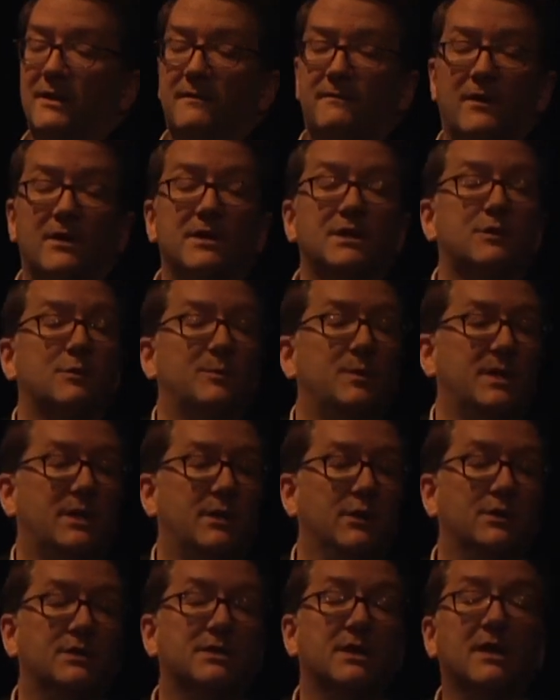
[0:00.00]
advice would be
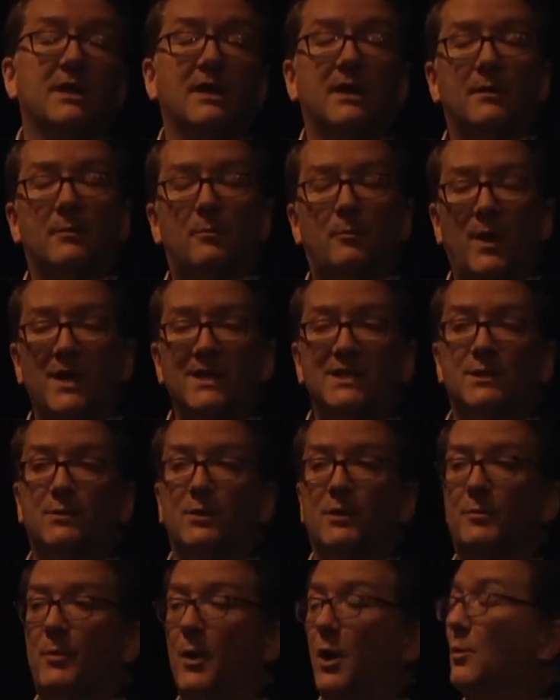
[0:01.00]
good, best
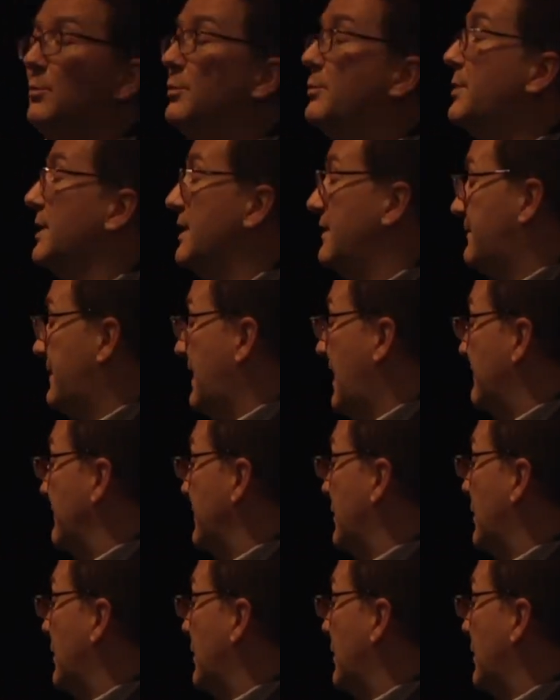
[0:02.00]
with Bob, but if they haven't